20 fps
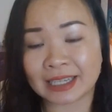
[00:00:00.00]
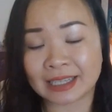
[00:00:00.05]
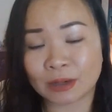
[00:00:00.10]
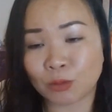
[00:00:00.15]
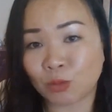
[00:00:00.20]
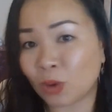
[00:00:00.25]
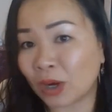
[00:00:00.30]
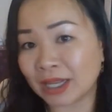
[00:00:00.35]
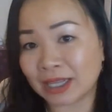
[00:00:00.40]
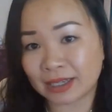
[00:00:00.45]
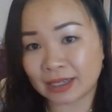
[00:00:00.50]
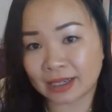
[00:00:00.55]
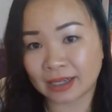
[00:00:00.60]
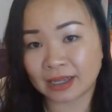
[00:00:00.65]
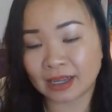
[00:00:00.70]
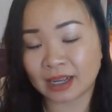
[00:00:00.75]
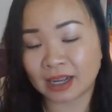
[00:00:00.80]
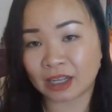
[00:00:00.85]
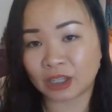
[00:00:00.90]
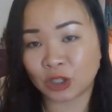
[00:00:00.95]
what
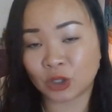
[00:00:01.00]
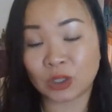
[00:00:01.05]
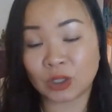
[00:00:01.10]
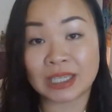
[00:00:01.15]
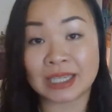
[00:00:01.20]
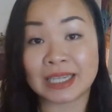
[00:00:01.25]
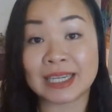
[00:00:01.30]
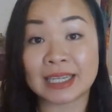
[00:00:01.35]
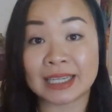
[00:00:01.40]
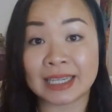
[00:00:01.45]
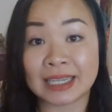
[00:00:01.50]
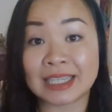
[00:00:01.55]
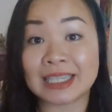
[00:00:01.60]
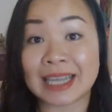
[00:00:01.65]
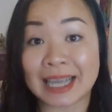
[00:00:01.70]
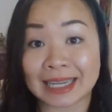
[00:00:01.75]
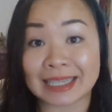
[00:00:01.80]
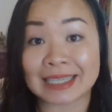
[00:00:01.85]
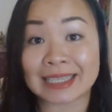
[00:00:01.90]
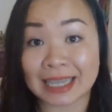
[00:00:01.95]
you need to
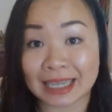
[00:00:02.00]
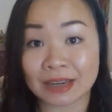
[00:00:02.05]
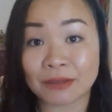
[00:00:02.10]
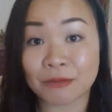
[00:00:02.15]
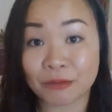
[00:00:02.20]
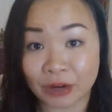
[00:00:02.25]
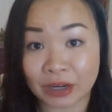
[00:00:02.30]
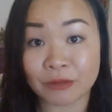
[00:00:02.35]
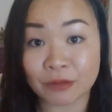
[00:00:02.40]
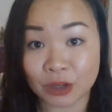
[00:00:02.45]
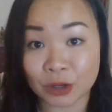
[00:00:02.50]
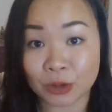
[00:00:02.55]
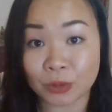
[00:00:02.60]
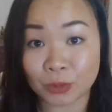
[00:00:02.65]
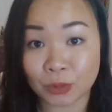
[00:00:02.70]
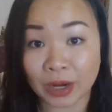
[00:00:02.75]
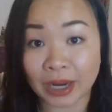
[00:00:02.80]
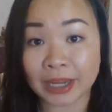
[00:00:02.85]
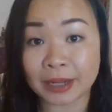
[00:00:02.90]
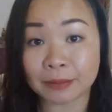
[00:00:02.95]
get done in front of you,
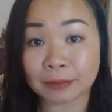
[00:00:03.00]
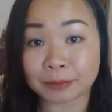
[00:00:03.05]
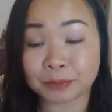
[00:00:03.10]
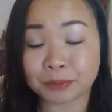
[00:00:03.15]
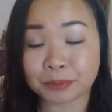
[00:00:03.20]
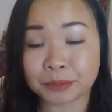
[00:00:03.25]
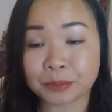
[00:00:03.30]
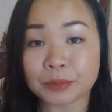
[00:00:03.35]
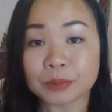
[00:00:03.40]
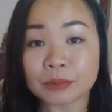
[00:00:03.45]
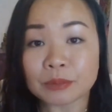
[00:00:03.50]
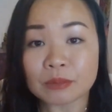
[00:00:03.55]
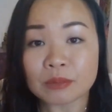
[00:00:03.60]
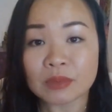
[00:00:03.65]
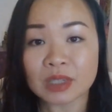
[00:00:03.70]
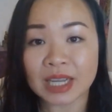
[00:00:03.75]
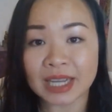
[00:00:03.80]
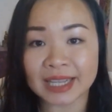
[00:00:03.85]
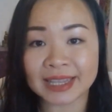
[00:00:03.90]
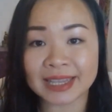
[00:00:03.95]
right?
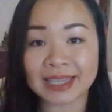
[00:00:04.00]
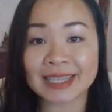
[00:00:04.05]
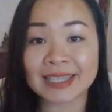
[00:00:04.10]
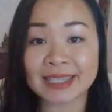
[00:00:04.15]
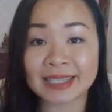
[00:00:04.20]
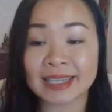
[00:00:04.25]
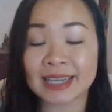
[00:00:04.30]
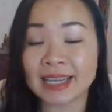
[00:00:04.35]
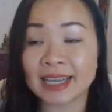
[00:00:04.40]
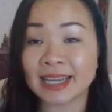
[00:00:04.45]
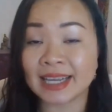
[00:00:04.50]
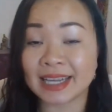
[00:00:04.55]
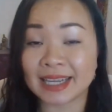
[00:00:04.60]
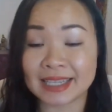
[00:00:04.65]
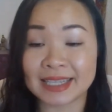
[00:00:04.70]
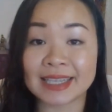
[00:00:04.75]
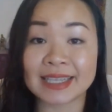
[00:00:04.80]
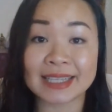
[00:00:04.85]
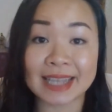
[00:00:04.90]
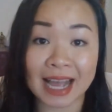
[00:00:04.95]
And this
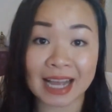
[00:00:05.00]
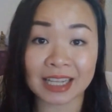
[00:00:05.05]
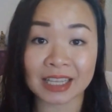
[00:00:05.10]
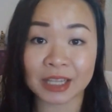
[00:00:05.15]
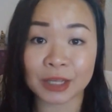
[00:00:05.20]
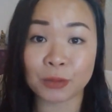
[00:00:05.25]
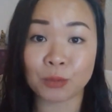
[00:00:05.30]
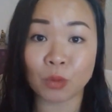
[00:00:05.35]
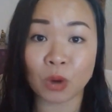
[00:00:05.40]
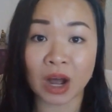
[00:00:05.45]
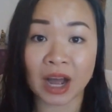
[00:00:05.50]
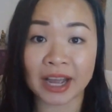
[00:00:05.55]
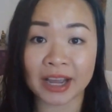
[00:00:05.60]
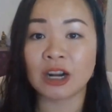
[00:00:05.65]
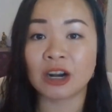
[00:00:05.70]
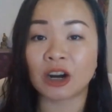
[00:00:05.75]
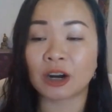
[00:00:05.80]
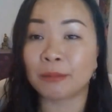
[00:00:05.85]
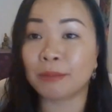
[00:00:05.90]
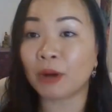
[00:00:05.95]
is exactly why
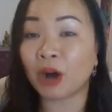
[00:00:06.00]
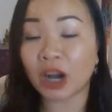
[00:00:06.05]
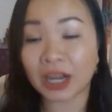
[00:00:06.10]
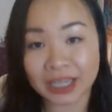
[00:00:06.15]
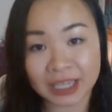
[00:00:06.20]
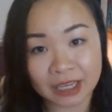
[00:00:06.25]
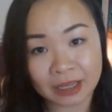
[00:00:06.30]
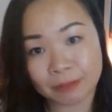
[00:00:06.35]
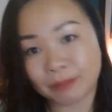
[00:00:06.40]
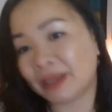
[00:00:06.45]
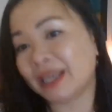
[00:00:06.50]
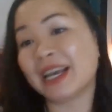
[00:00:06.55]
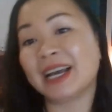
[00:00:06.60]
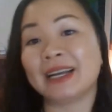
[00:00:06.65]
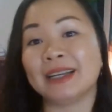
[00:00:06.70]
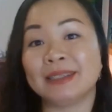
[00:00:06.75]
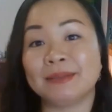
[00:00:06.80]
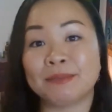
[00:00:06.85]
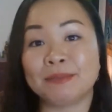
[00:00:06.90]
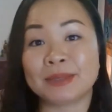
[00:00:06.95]
our body
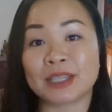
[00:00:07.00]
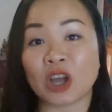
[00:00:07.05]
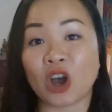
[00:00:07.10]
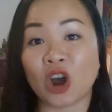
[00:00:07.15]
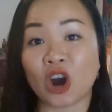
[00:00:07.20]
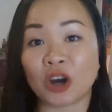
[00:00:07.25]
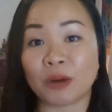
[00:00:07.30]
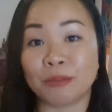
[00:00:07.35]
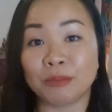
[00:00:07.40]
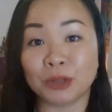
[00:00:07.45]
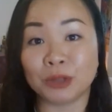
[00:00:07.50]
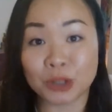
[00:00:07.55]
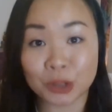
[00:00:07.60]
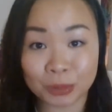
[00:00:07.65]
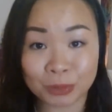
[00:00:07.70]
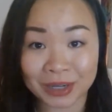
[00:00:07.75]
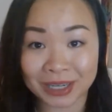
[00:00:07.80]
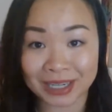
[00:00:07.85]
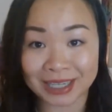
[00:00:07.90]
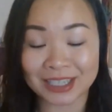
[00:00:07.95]
becomes our
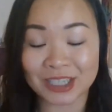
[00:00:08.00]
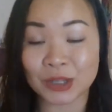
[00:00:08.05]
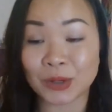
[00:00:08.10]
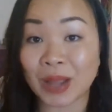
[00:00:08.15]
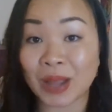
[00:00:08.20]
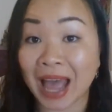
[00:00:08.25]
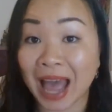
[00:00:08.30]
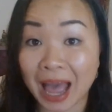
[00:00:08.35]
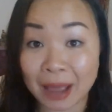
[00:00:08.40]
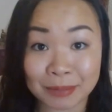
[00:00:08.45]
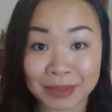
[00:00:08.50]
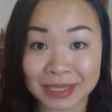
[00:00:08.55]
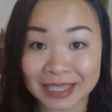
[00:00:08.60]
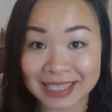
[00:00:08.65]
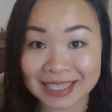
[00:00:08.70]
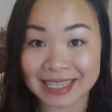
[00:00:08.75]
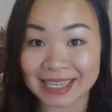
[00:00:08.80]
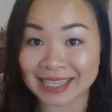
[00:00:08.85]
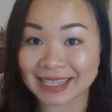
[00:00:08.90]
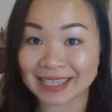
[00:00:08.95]
blueprint to
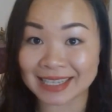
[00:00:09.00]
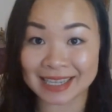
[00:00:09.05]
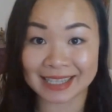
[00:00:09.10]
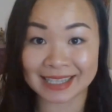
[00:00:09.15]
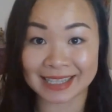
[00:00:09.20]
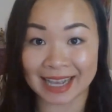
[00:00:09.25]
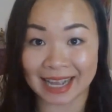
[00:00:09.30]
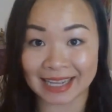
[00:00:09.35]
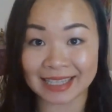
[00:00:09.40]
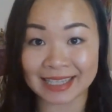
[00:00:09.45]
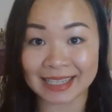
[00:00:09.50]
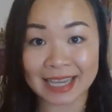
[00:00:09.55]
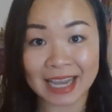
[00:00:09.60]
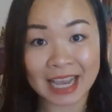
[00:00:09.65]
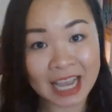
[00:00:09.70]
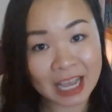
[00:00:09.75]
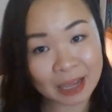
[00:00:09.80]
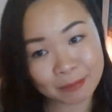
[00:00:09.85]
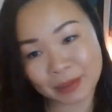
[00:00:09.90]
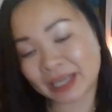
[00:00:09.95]
happiness and success,
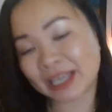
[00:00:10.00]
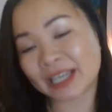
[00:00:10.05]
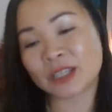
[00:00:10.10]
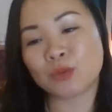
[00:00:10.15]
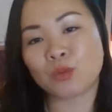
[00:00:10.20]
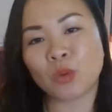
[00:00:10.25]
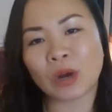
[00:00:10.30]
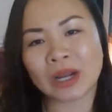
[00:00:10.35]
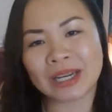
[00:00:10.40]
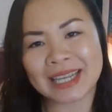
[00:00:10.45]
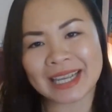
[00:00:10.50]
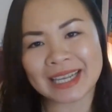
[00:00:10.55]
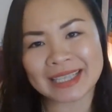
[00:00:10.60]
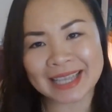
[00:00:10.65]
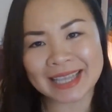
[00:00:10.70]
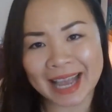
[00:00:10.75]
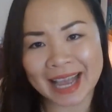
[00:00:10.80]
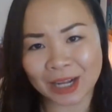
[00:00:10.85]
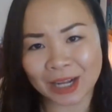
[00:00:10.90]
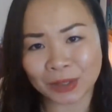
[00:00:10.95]
because what
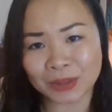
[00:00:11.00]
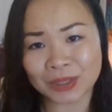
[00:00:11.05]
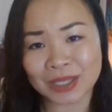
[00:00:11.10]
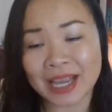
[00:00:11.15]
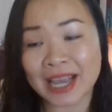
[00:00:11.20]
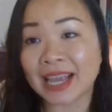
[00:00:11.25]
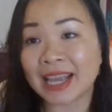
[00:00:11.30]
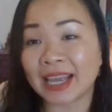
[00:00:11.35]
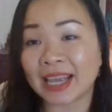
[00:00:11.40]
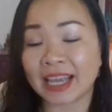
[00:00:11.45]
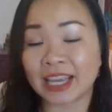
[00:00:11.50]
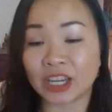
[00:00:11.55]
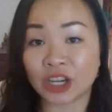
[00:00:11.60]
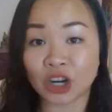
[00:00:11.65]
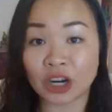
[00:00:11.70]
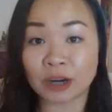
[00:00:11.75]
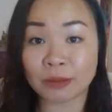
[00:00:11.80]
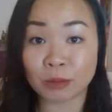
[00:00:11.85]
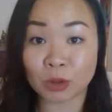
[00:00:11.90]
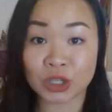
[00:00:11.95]
gets held in
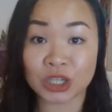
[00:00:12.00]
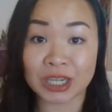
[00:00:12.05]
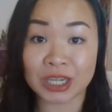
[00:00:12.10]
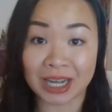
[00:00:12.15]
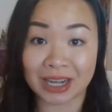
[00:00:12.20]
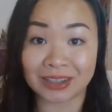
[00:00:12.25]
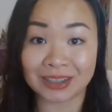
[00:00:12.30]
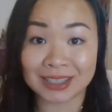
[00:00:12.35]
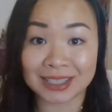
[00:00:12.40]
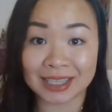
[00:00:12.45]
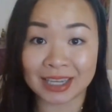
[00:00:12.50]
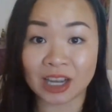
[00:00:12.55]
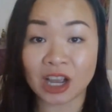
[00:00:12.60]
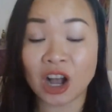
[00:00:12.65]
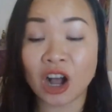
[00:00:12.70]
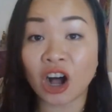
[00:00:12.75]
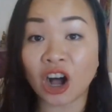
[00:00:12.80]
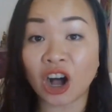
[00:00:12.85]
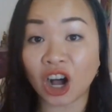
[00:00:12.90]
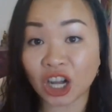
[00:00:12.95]
our emotionality
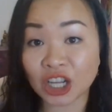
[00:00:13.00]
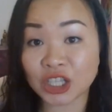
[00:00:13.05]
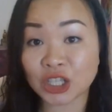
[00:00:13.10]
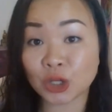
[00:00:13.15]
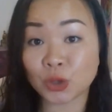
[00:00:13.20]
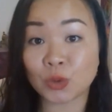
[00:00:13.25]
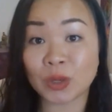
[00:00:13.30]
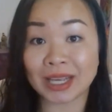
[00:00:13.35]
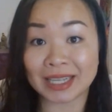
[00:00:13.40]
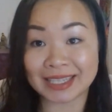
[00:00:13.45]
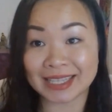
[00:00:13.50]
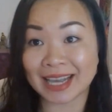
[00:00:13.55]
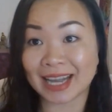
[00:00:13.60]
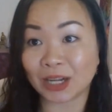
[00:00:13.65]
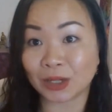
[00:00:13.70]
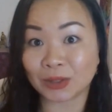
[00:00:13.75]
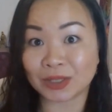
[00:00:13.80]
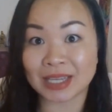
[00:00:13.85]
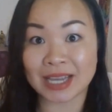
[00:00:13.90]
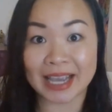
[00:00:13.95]
also gets
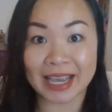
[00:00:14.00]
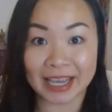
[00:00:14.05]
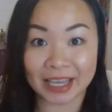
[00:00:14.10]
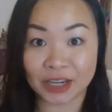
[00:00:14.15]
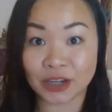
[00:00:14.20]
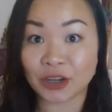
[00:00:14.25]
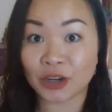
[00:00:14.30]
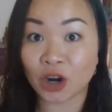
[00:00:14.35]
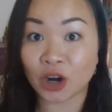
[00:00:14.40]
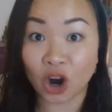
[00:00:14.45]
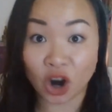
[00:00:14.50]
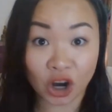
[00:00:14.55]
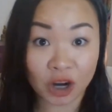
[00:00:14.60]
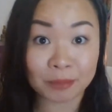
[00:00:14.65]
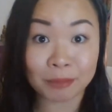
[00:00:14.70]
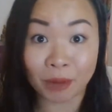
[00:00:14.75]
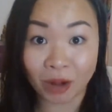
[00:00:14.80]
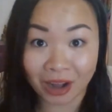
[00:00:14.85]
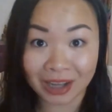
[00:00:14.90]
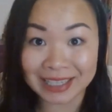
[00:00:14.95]
held in our
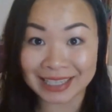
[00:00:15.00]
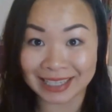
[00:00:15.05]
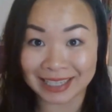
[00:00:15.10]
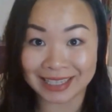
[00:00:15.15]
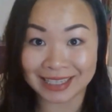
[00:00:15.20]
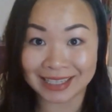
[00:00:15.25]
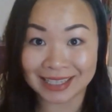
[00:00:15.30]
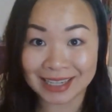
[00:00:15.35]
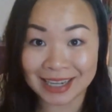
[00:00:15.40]
body,